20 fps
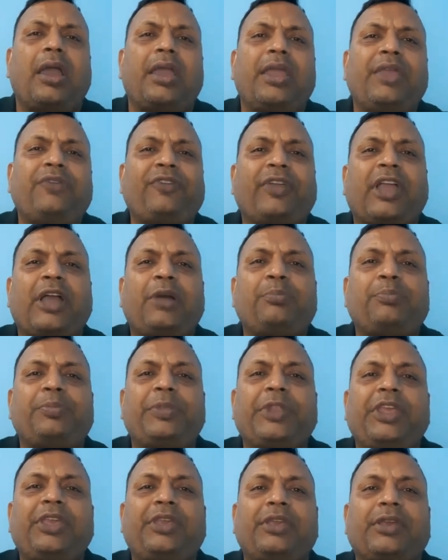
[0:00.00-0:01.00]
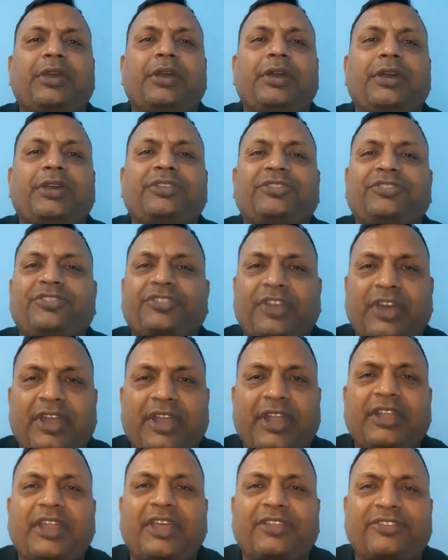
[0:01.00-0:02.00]
if a company's
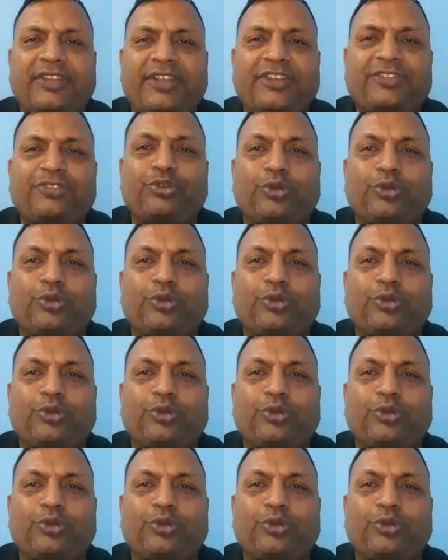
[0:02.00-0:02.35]
current assets